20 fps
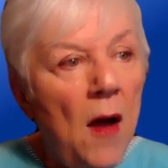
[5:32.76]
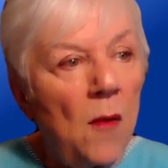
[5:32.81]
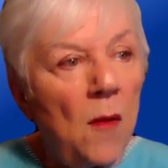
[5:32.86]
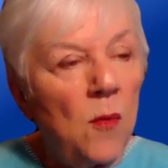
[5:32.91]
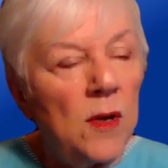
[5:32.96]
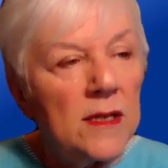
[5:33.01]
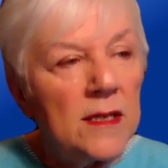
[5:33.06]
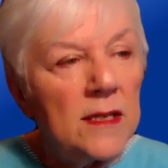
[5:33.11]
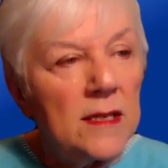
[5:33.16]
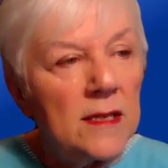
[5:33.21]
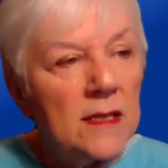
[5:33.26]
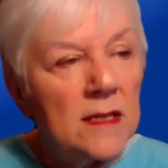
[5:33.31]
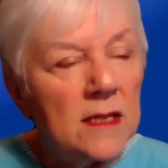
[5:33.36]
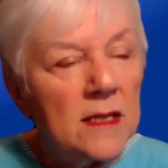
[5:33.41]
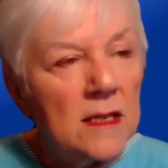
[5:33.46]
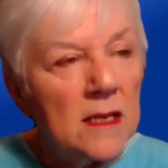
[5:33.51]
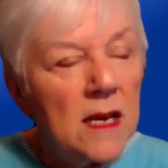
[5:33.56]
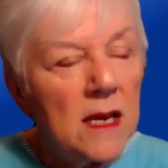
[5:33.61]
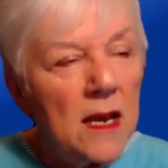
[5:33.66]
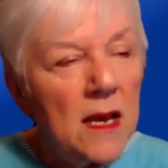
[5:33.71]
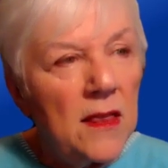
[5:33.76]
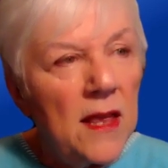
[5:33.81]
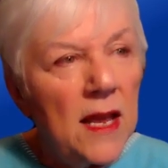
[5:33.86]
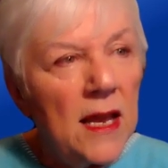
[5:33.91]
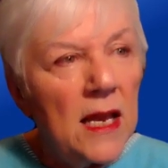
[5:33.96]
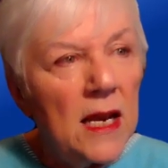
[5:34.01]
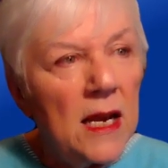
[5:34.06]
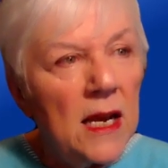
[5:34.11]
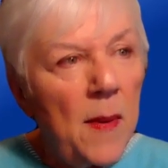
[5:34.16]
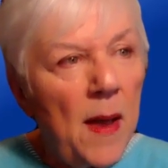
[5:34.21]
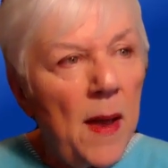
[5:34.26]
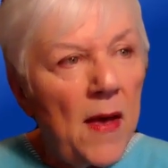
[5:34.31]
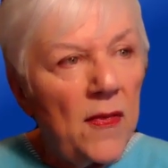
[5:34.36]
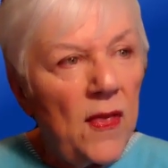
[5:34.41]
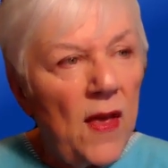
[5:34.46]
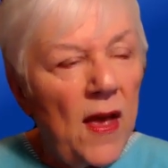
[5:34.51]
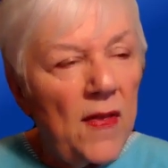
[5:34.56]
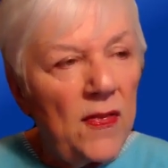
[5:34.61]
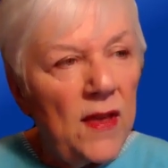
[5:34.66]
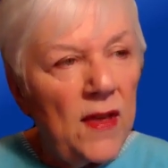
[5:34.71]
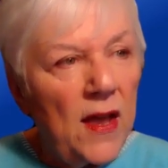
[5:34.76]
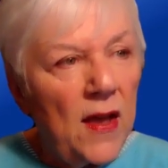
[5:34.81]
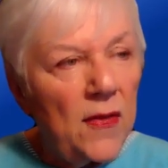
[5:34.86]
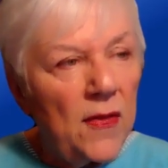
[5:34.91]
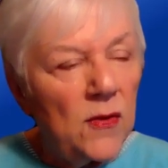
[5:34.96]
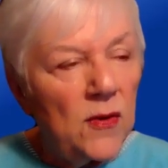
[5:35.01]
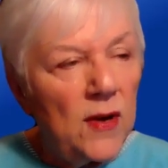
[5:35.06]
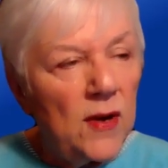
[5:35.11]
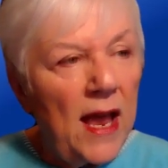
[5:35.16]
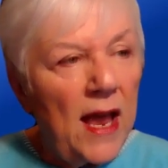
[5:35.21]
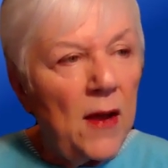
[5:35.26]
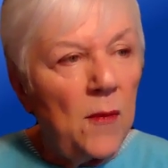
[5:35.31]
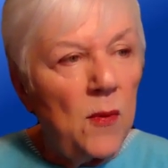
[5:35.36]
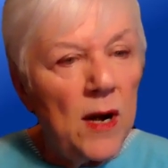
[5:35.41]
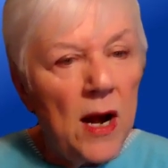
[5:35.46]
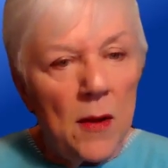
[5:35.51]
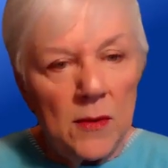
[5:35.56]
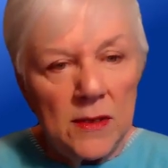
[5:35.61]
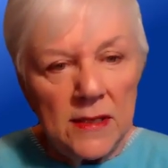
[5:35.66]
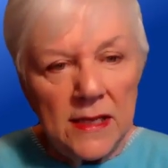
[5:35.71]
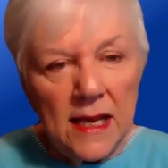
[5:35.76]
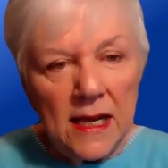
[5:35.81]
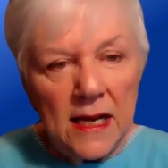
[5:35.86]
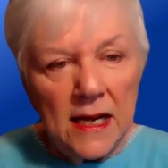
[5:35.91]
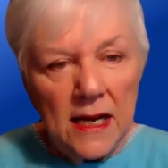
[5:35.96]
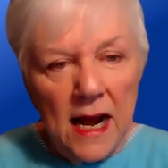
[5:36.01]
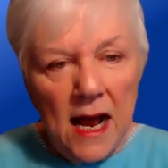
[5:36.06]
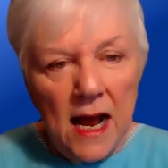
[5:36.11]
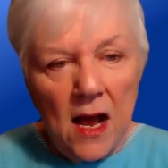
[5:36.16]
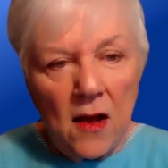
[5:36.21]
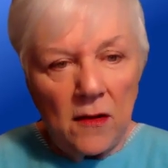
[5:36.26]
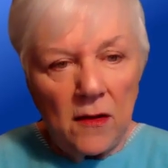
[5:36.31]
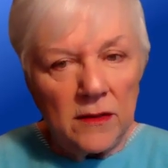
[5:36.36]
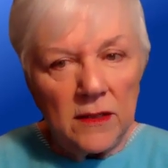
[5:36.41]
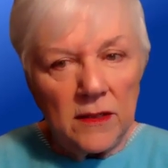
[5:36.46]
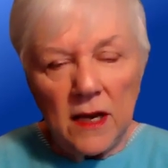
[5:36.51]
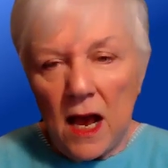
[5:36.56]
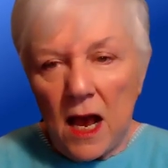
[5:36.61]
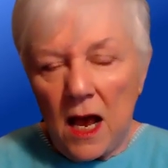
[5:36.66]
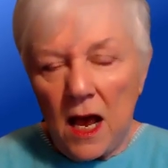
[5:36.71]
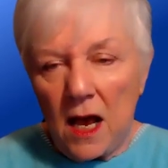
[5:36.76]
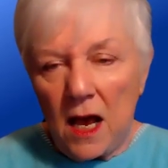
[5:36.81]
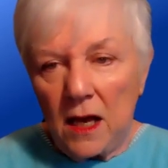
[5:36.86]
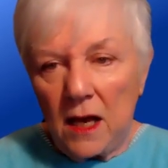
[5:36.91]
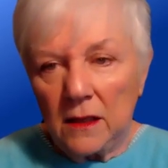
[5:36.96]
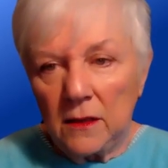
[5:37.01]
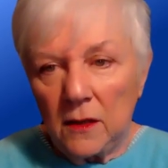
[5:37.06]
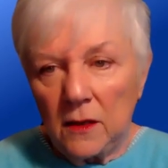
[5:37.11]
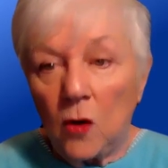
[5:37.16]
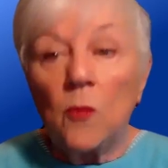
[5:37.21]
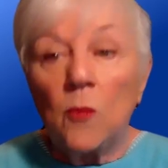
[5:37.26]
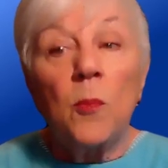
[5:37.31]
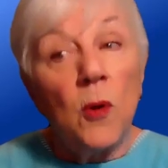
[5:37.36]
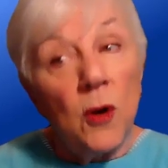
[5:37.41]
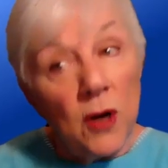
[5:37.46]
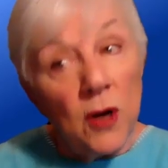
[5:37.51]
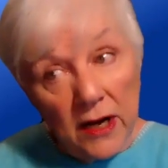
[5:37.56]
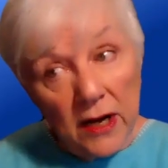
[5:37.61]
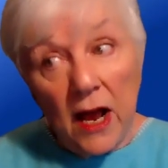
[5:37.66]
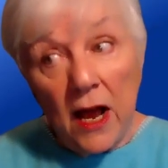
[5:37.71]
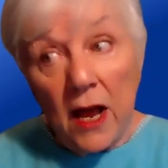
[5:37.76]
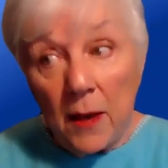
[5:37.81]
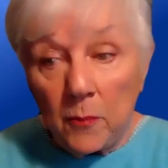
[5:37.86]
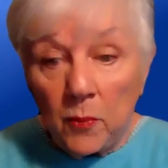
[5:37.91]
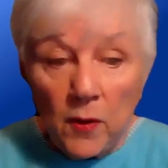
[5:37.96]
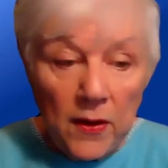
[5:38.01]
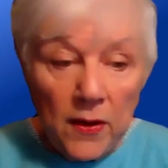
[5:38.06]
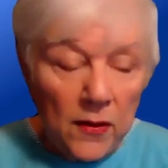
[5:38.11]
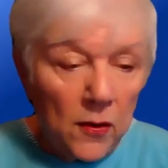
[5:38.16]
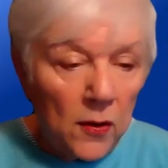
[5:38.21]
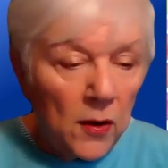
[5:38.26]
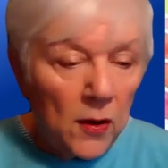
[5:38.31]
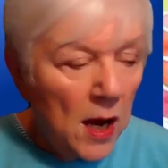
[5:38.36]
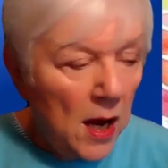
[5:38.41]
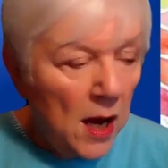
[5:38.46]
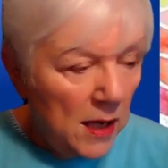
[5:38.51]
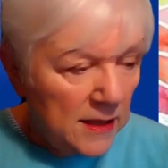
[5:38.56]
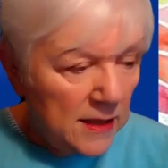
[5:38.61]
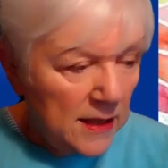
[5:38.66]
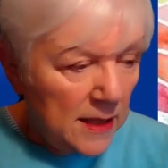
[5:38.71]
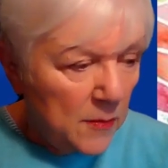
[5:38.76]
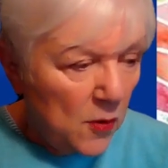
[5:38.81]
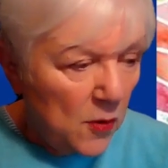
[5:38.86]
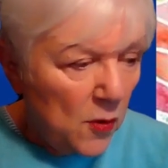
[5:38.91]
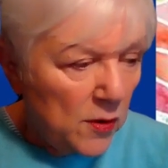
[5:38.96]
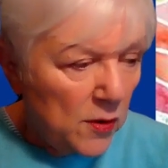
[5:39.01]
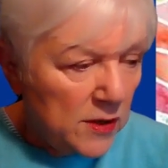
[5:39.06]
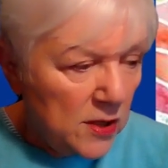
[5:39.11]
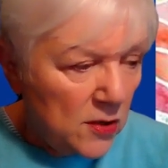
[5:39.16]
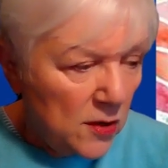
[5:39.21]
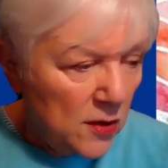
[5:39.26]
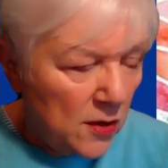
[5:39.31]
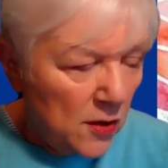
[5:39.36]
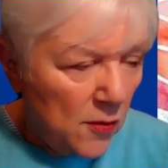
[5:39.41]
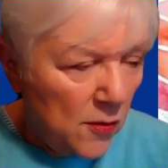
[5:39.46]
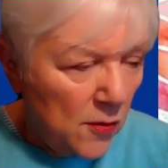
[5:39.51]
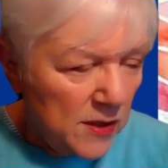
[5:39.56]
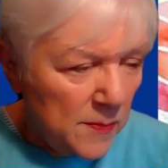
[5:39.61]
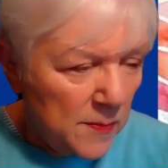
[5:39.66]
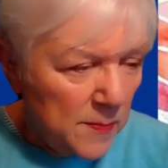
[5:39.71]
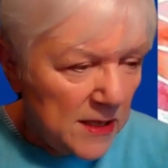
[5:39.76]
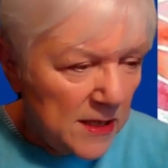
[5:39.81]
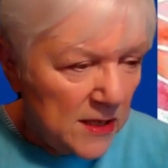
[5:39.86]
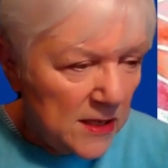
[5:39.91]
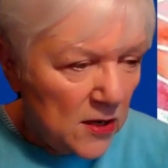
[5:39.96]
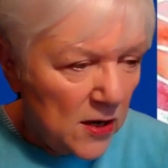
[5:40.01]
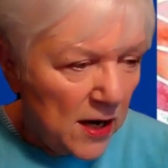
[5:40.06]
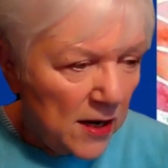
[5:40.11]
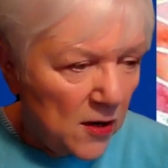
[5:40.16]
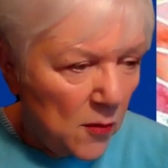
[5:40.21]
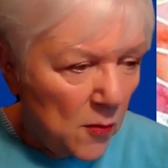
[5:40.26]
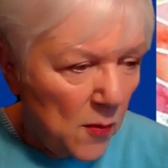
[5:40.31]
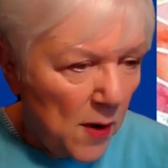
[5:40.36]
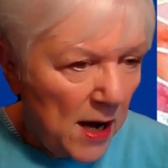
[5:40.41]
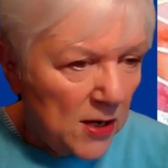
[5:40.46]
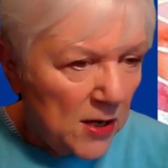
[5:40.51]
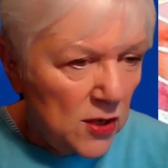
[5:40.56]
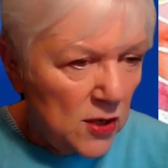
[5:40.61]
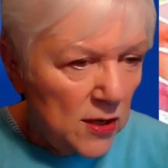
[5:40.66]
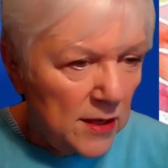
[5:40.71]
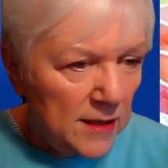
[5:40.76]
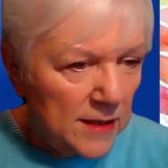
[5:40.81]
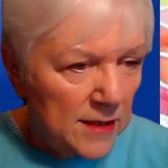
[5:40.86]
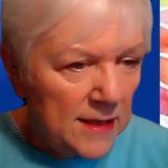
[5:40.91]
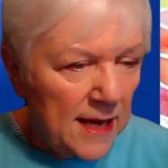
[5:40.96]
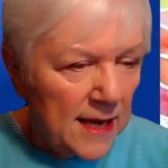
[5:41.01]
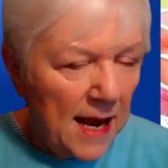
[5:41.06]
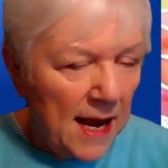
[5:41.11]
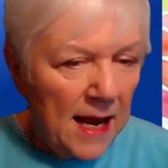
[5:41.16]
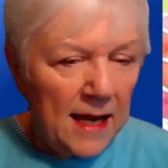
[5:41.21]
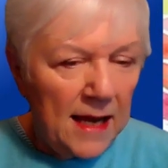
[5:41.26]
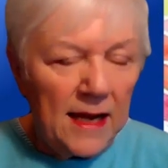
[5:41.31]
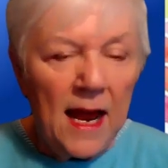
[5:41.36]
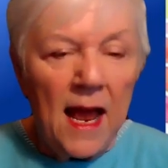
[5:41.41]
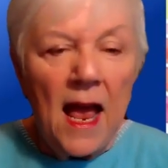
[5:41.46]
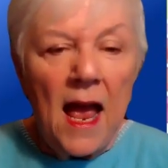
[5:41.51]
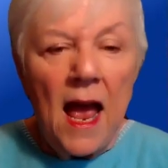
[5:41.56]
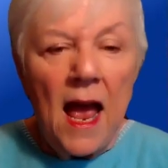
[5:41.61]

was thinking about that the other day when I was getting out, or putting up rather, some Christmas decorations, and